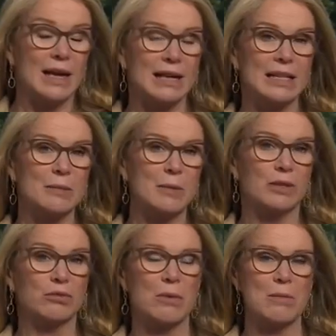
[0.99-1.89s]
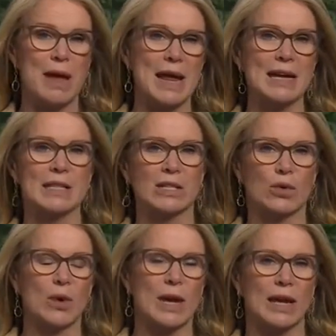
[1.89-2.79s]
Elizabeth remains
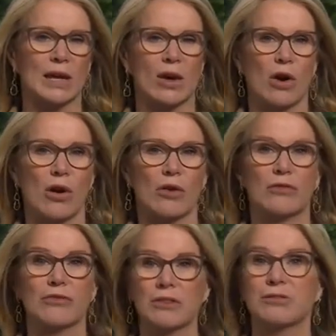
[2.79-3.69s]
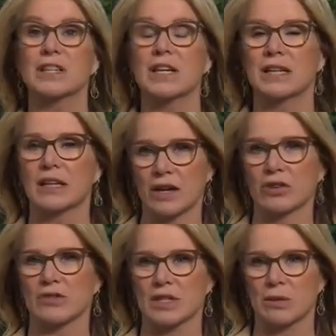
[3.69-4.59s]
queen of 15
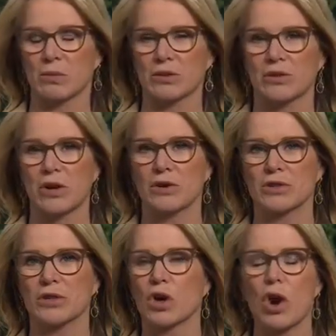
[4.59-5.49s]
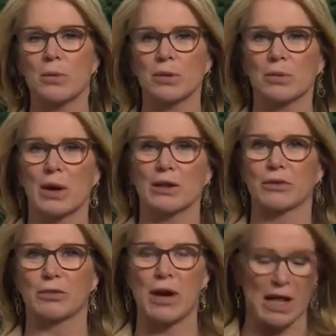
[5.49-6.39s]
countries in what's known as the
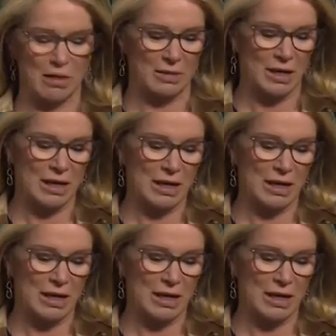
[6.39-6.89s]
Commonwealth realm.